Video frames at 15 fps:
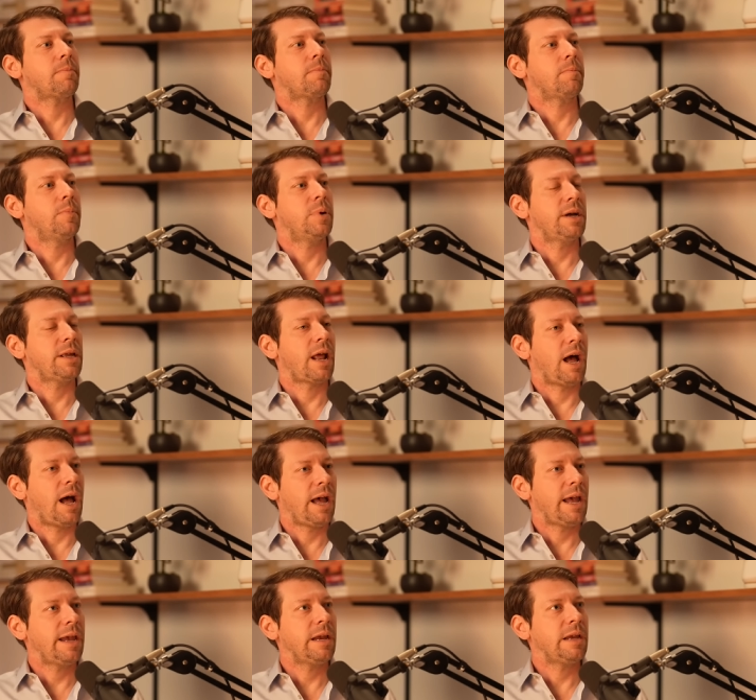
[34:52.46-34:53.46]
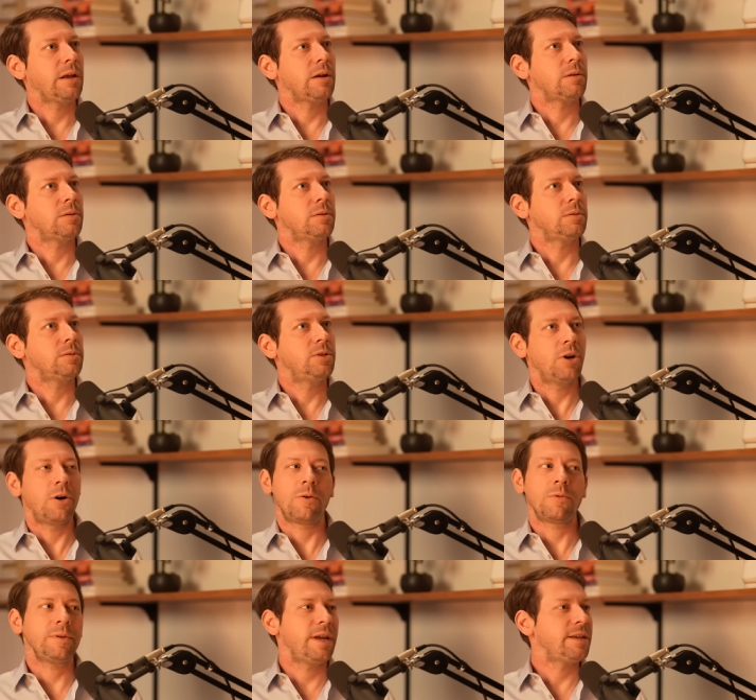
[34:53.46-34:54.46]
but i
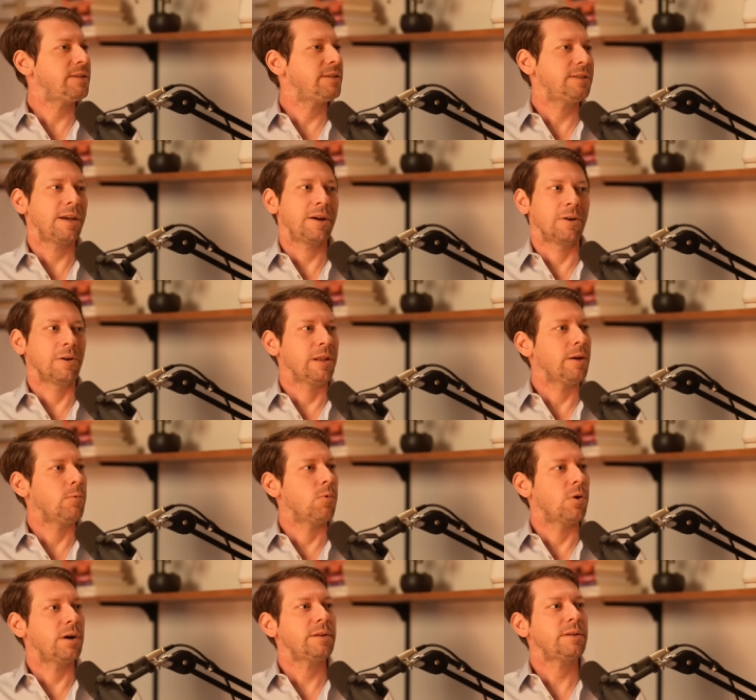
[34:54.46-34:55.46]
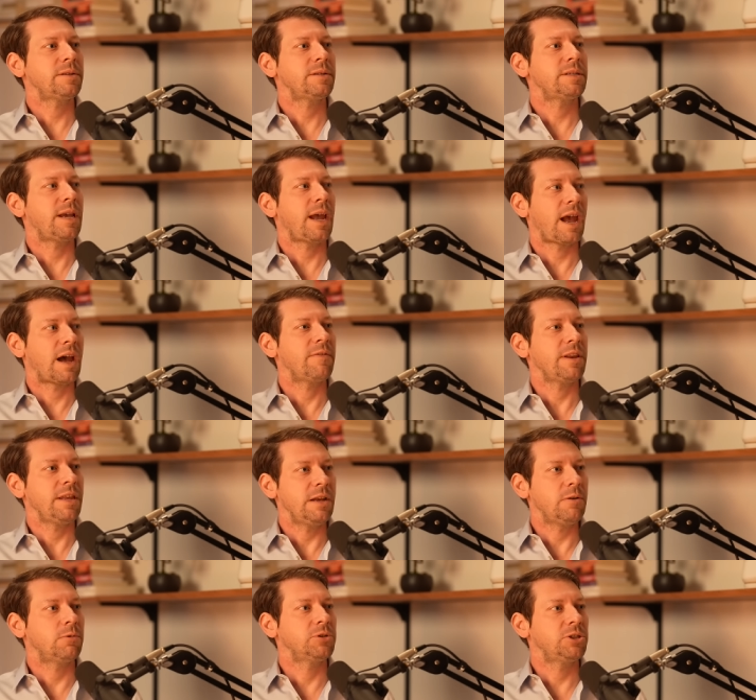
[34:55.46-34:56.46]
don't necessarily want to have an
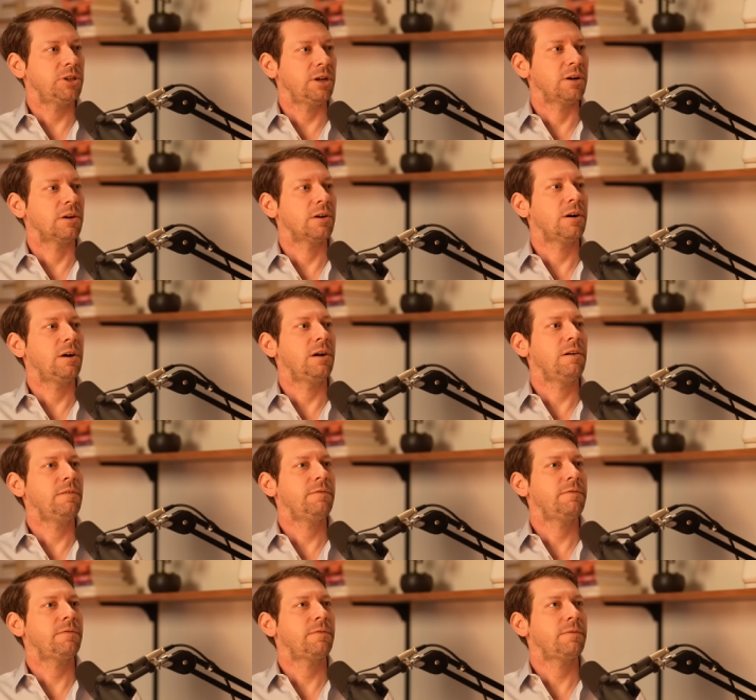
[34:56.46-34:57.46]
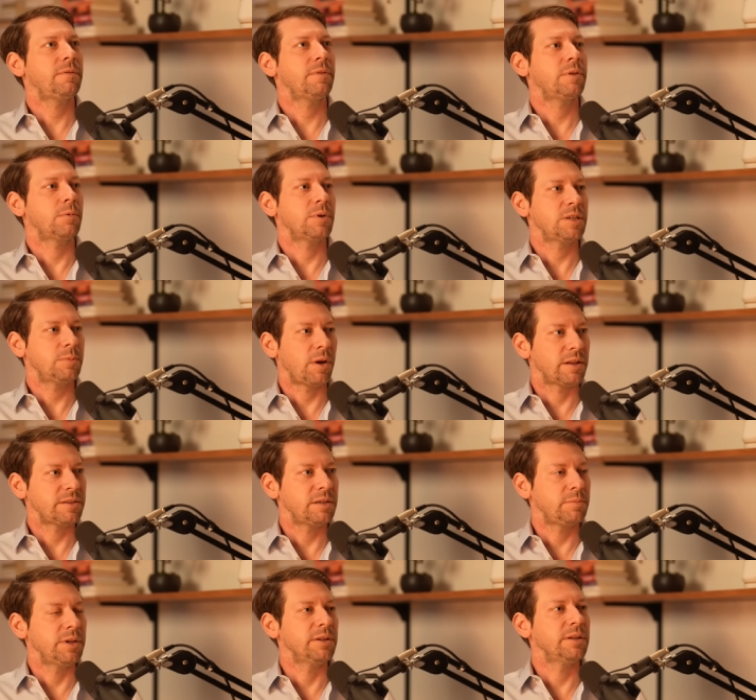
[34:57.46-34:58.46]
equal share of the
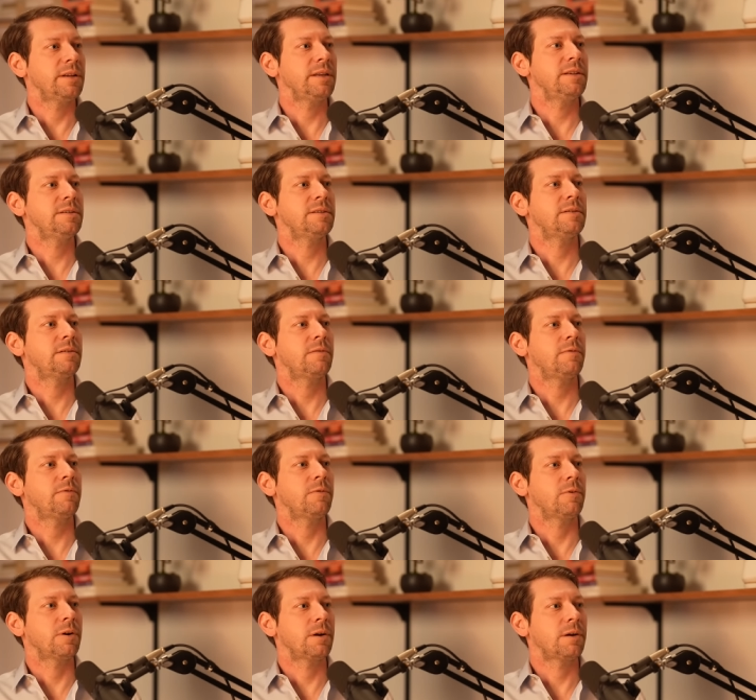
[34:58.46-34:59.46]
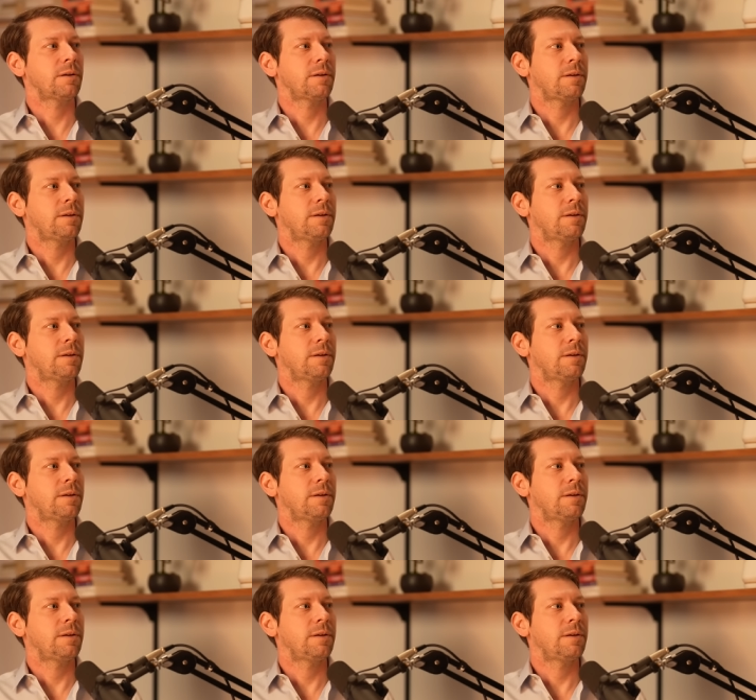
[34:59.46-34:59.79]
responsibilities for